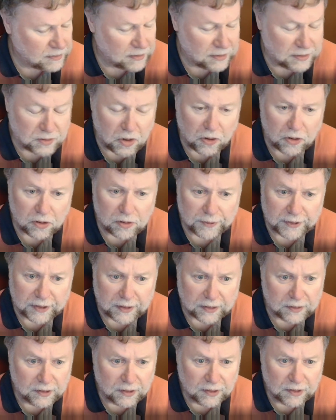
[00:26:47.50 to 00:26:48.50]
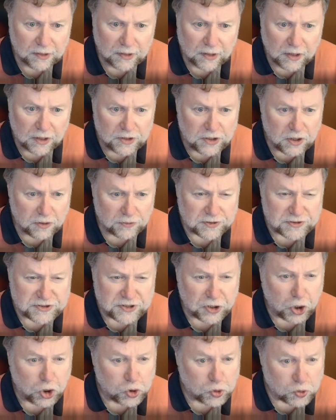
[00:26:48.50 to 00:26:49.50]
Albany. There's
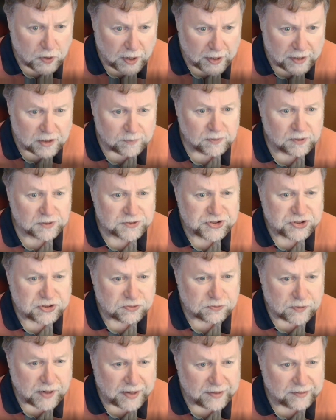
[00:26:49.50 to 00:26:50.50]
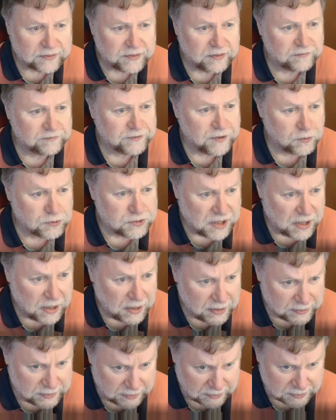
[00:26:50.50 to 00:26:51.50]
incredible strength in
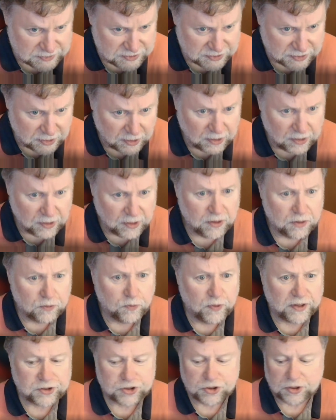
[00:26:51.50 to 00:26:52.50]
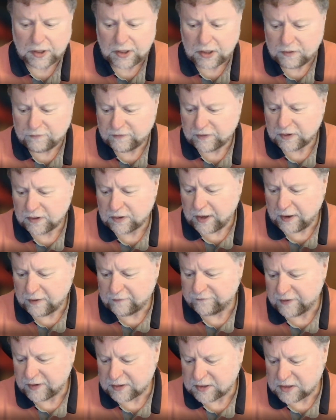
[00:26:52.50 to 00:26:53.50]
photonics, which even if
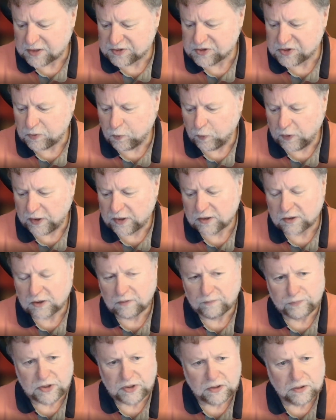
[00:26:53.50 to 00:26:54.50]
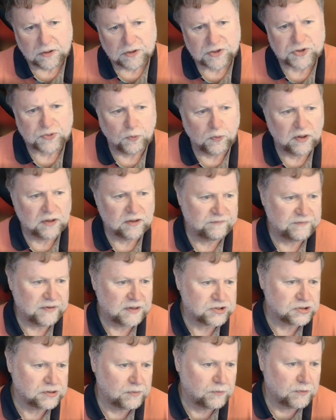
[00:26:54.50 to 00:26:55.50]
it doesn't win on computers, will
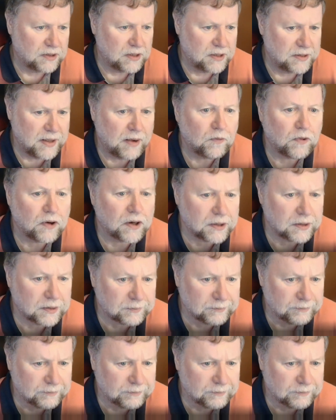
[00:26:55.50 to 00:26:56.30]
eventually win on networking,